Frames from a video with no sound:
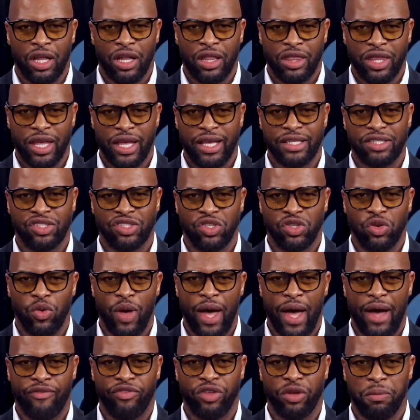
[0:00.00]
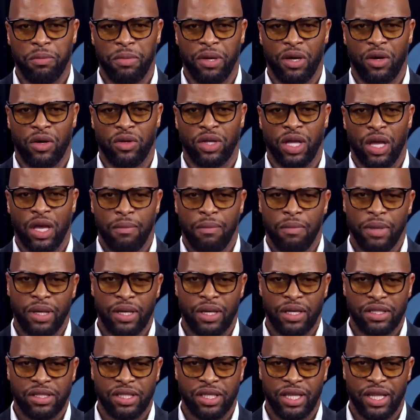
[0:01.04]
things you have to build,
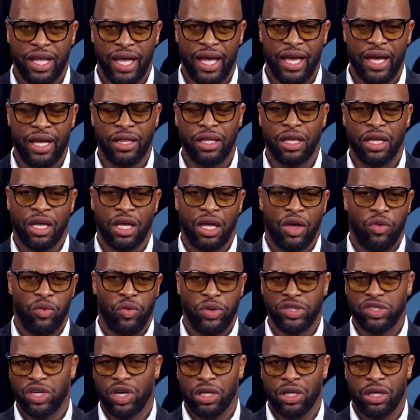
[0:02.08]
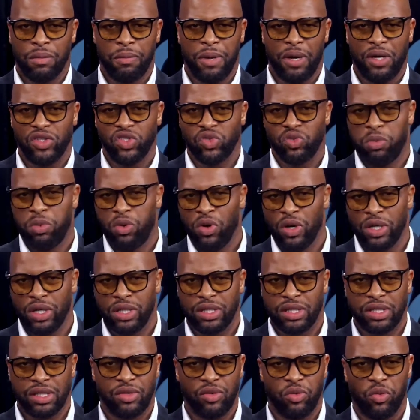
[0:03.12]
because in the end, we talk about
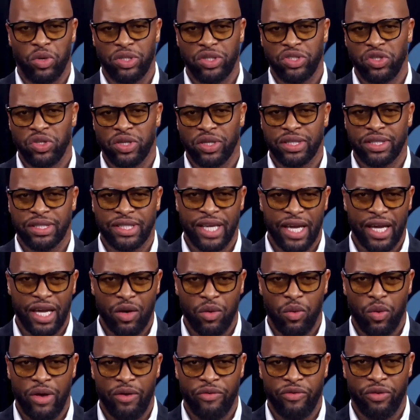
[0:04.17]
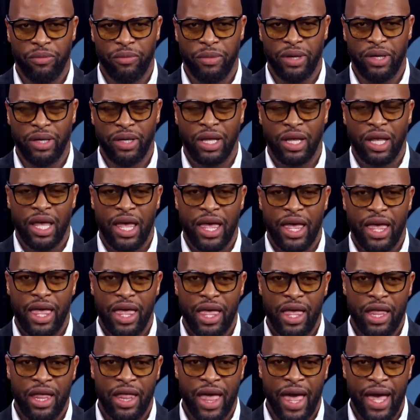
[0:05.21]
sports, what you can take away from it,
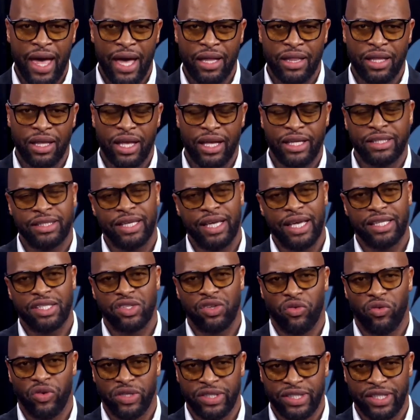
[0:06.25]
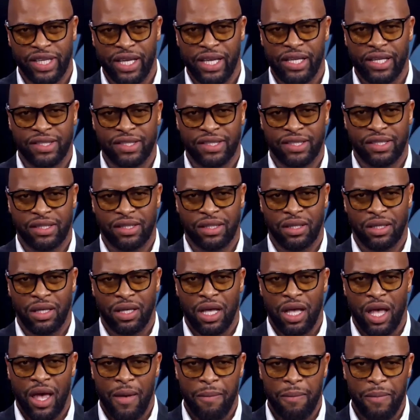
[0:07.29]
and it takes resilience
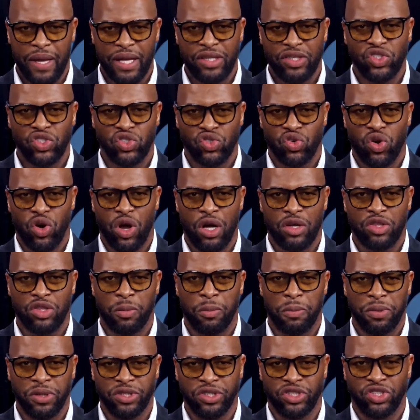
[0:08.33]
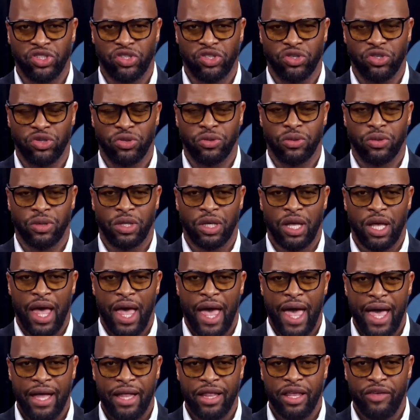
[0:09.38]
and being strong to push through.
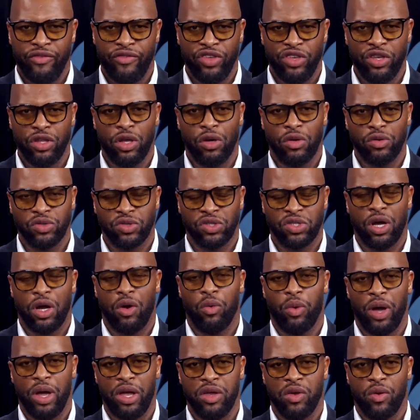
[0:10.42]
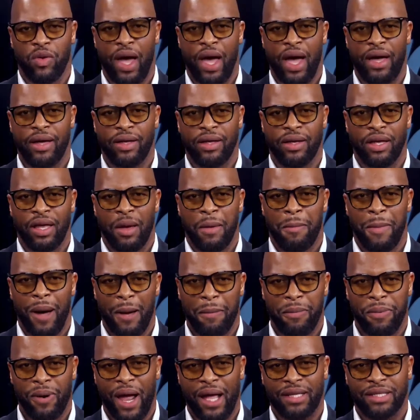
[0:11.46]
And if you don't start where you're at by
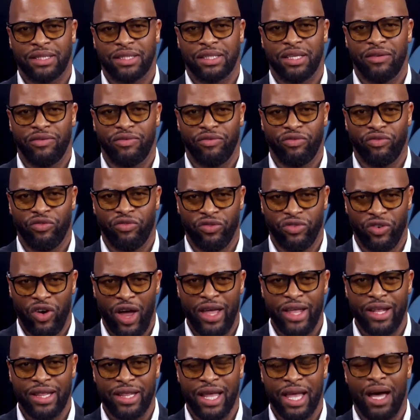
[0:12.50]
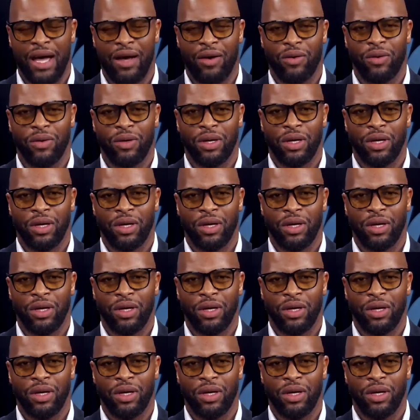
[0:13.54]
practicing right now,